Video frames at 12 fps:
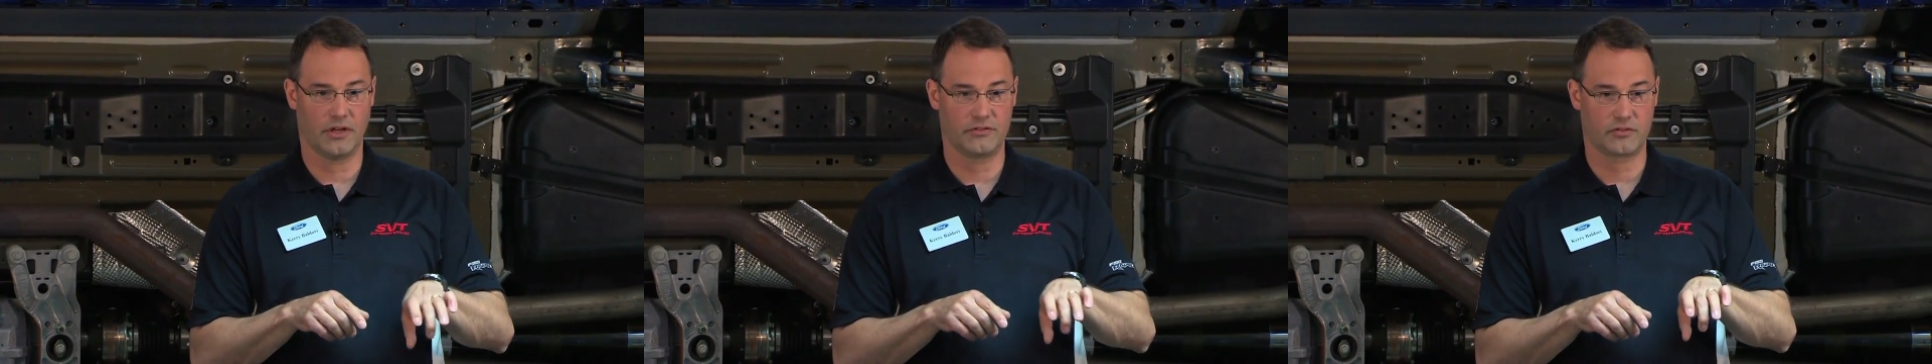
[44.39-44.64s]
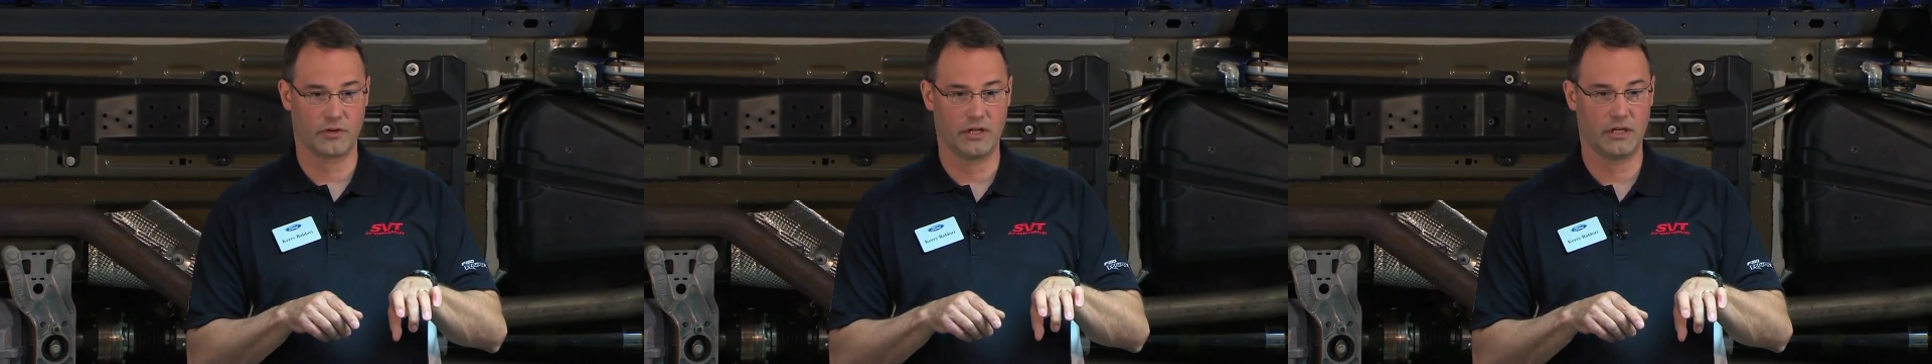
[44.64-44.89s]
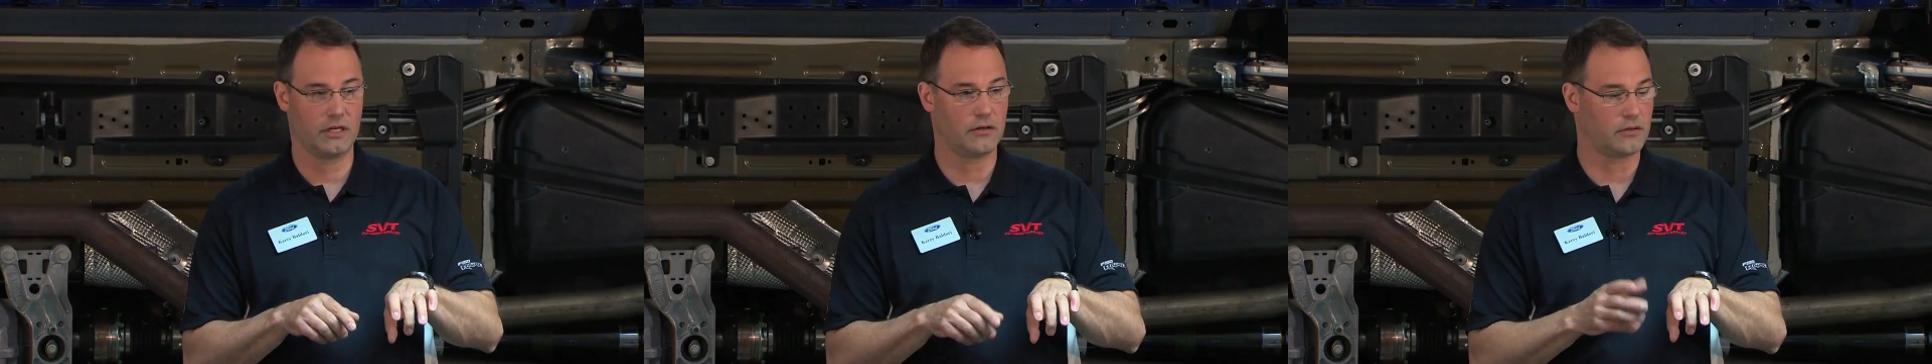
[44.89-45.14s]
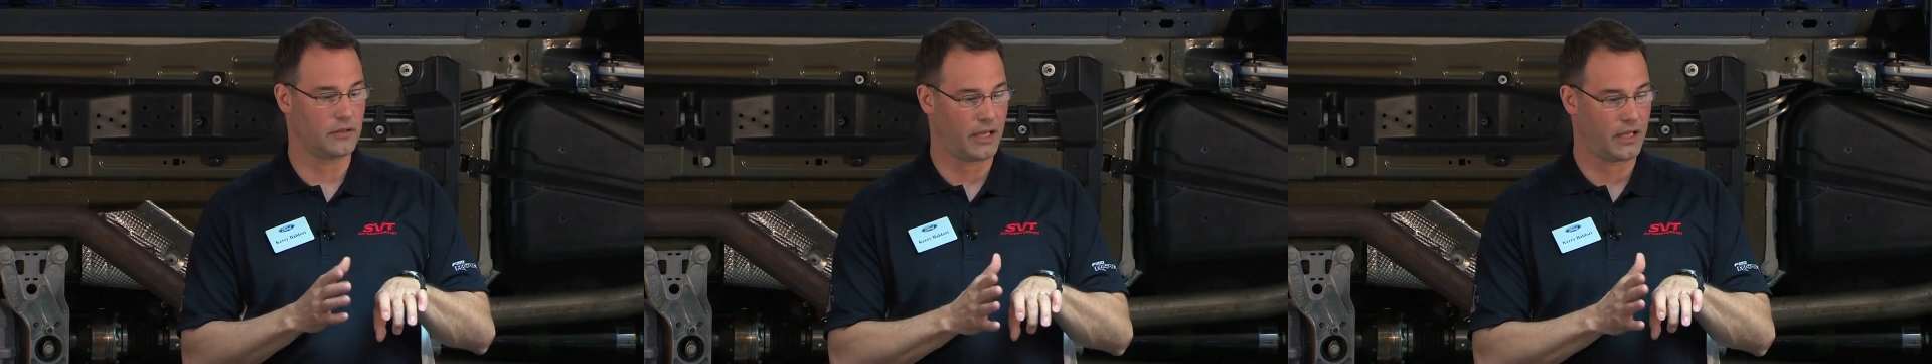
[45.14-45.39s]
a straight
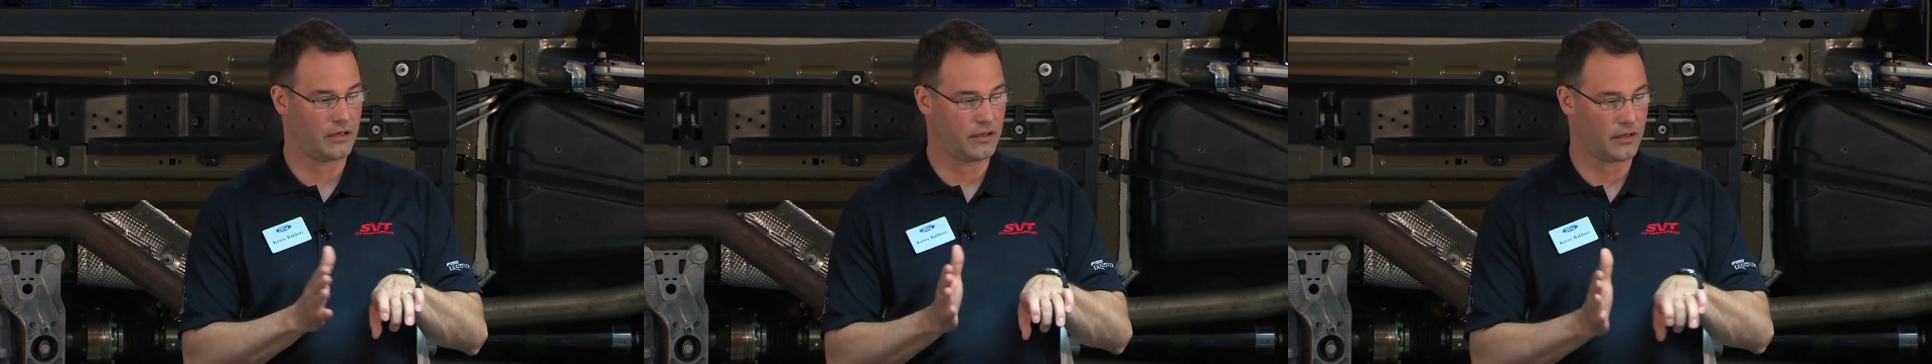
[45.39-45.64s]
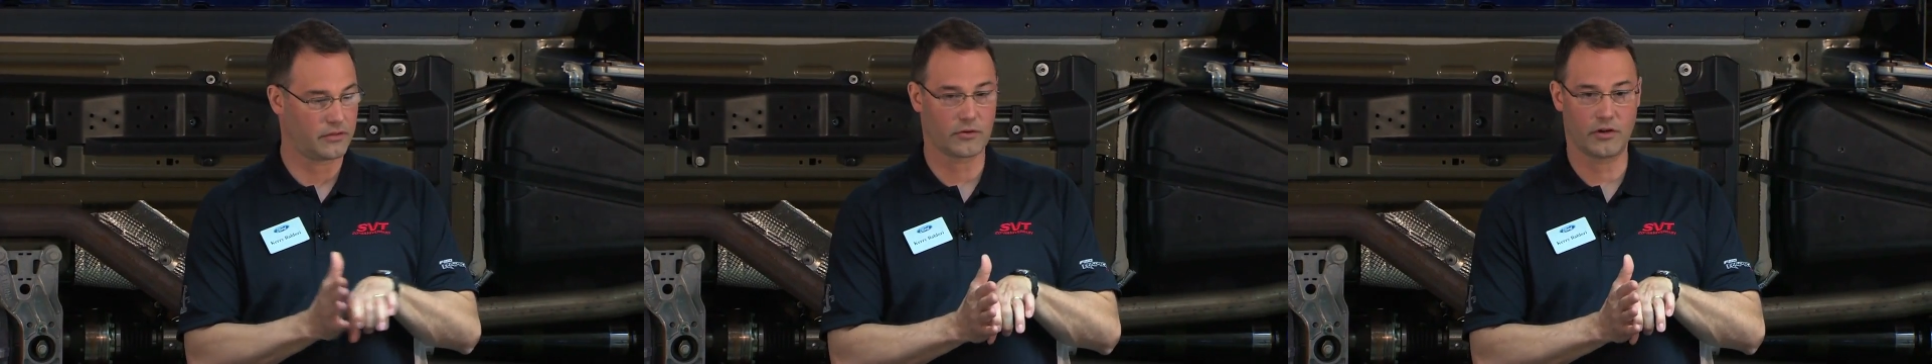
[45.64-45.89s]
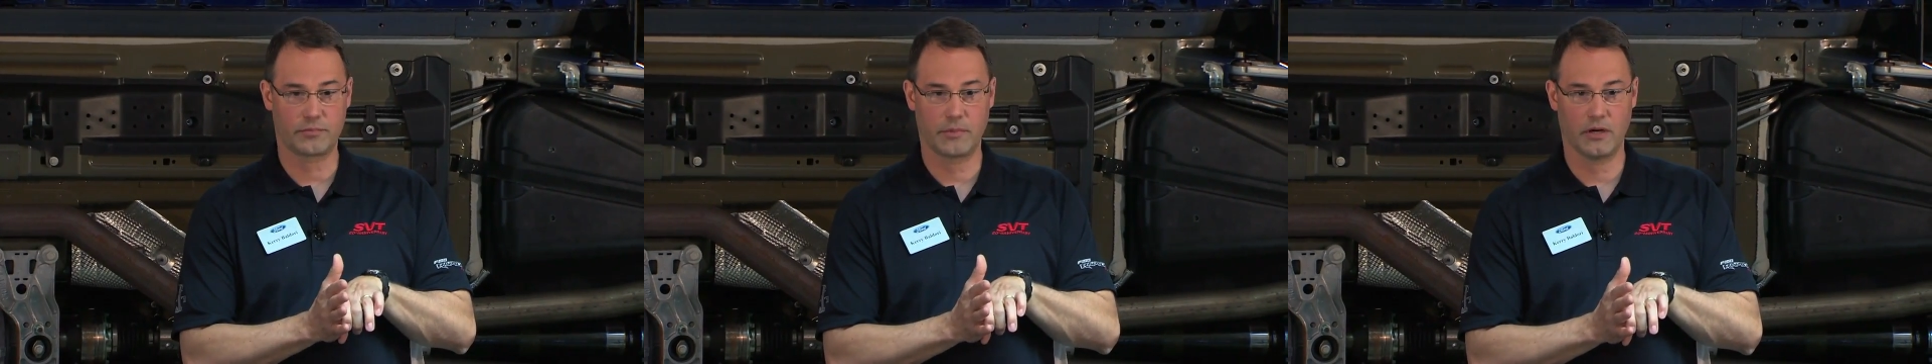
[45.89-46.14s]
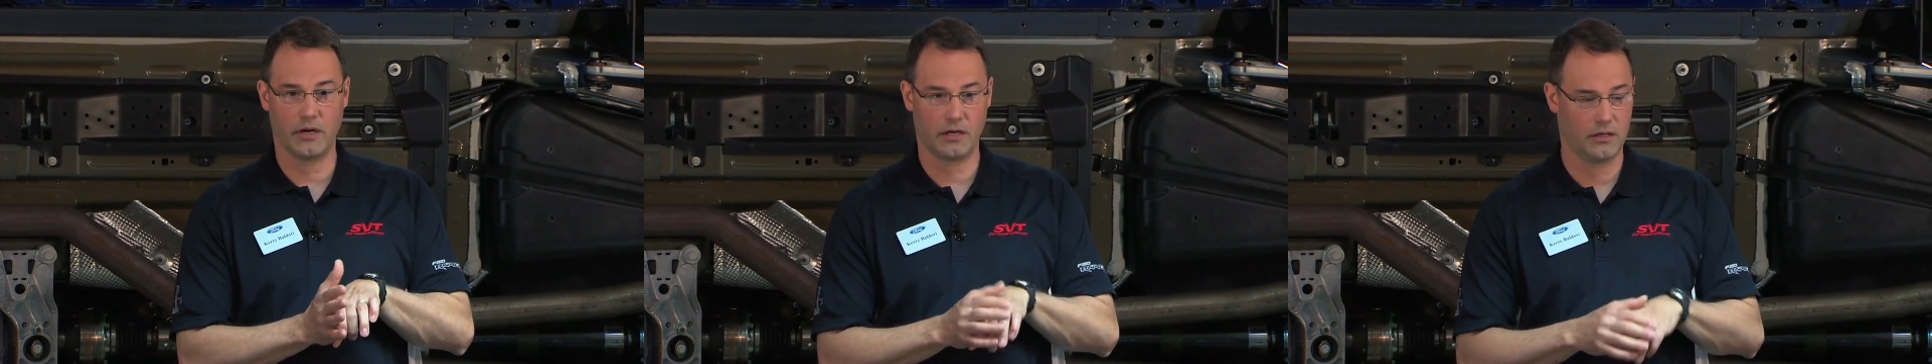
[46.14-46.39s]
needle and a thrust
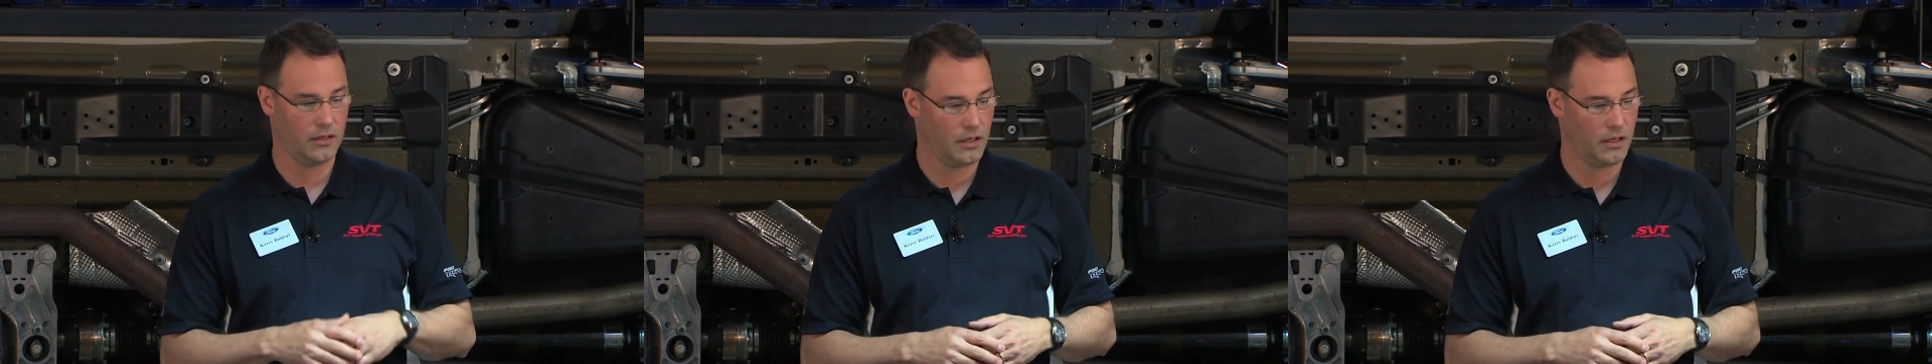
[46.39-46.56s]
bearing.